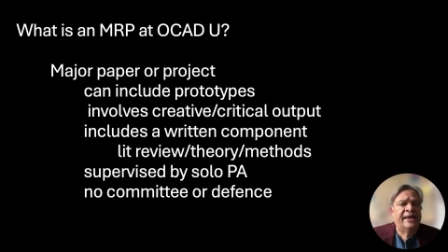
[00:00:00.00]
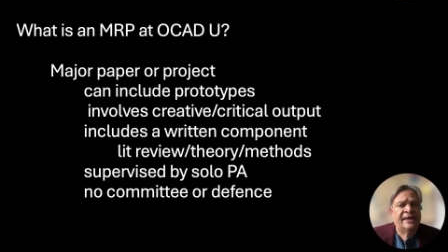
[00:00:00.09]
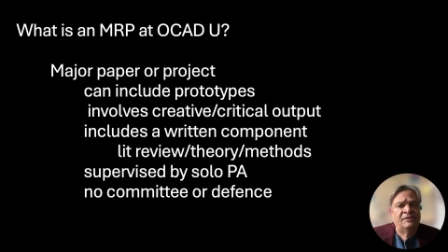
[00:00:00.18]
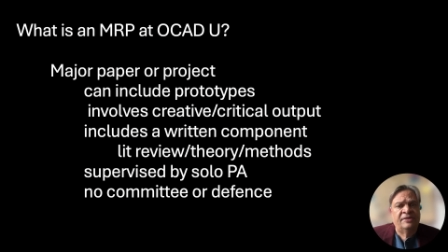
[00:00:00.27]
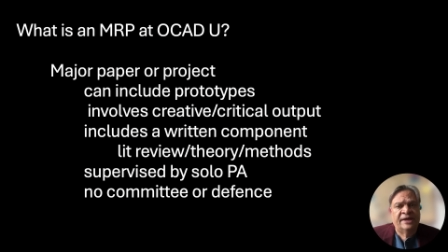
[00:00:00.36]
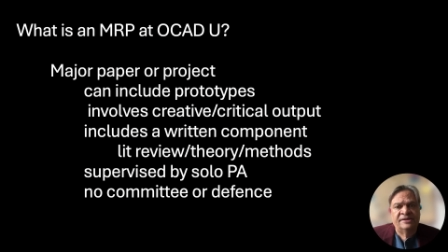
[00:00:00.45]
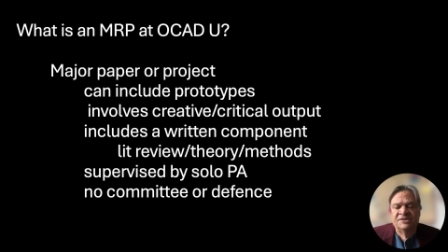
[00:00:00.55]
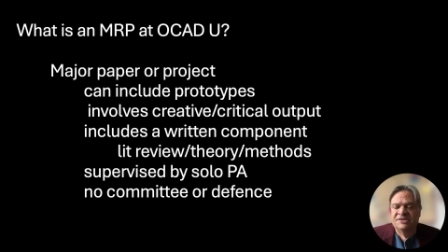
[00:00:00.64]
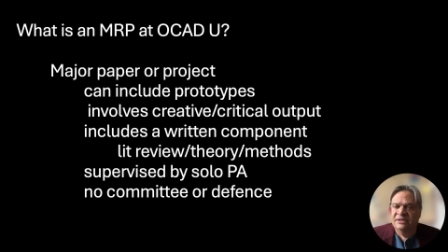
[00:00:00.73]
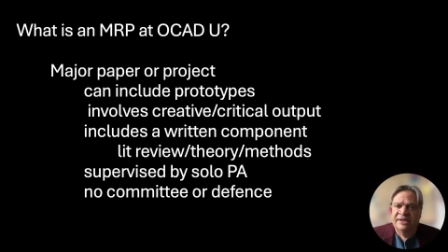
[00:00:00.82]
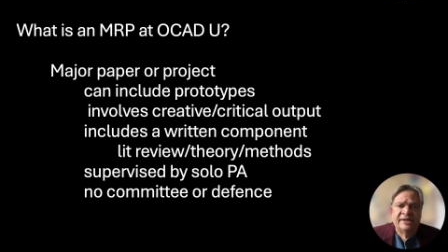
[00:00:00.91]
end
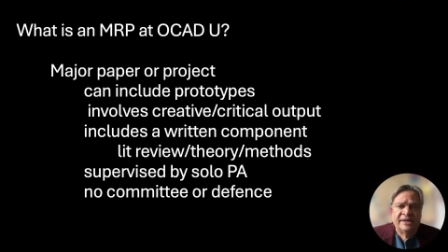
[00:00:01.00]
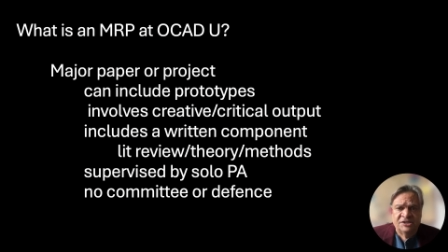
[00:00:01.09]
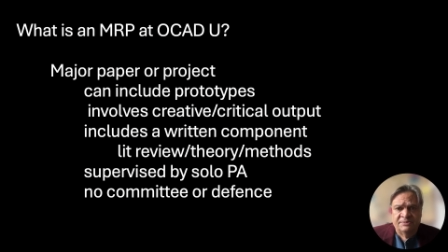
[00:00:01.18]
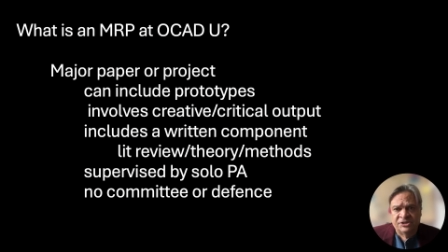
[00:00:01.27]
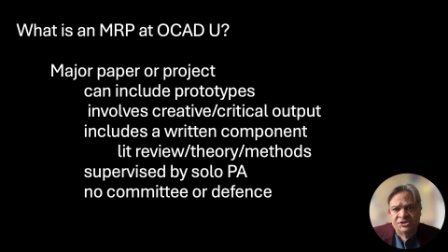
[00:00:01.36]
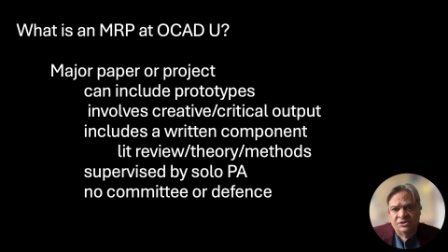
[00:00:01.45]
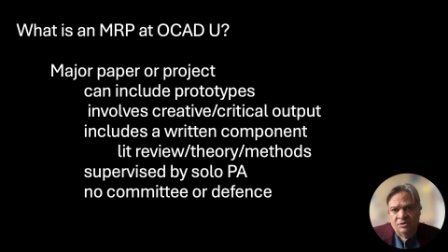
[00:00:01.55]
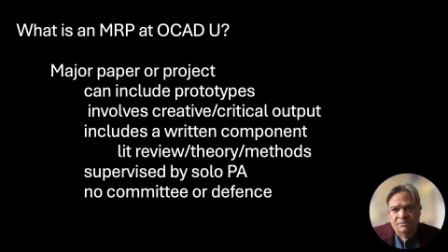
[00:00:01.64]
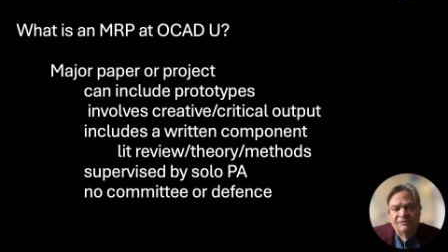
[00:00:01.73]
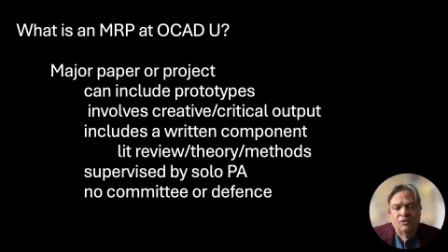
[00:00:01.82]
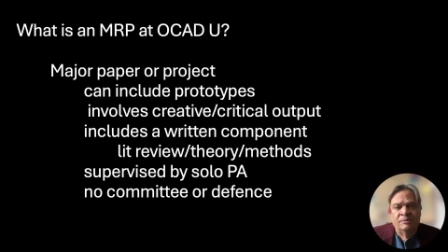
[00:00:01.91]
that's like an exhibition or a
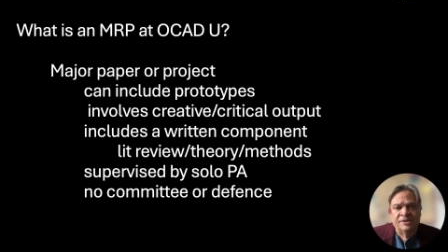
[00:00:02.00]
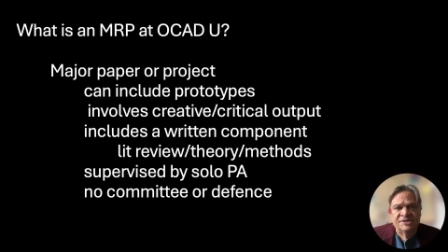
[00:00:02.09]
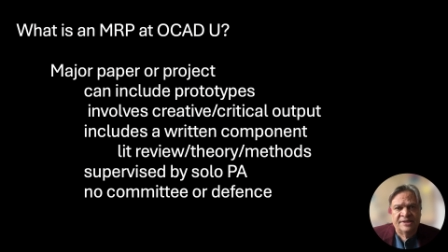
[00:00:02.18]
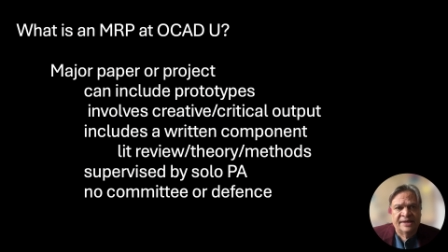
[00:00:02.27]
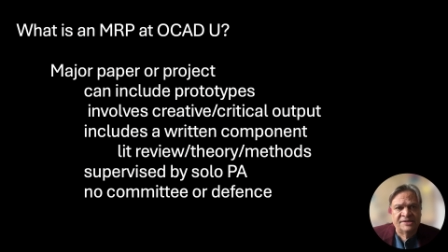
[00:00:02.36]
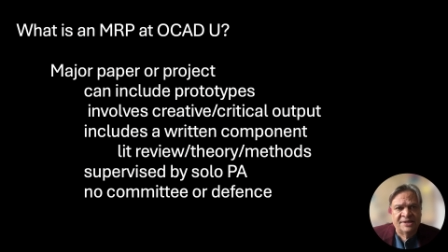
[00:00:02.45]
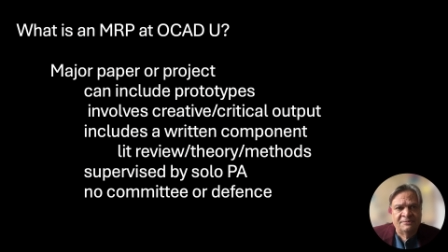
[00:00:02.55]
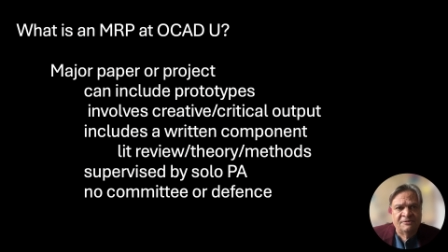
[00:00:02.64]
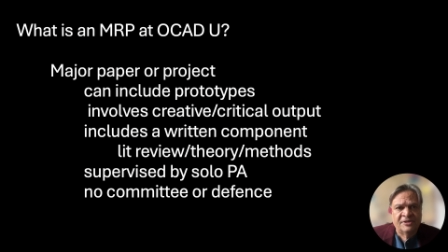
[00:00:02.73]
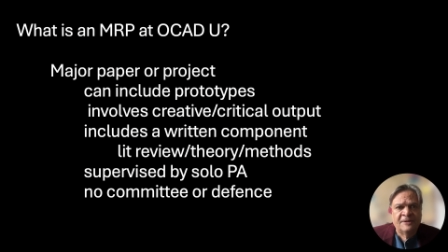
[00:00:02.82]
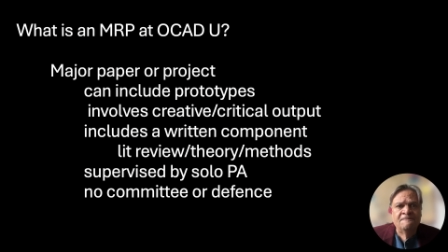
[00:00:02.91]
performance and that type of
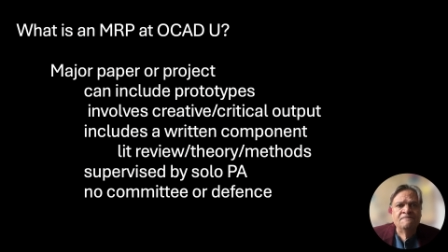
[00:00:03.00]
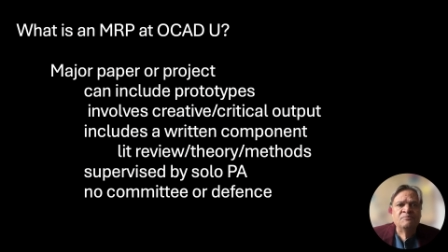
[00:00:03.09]
thing.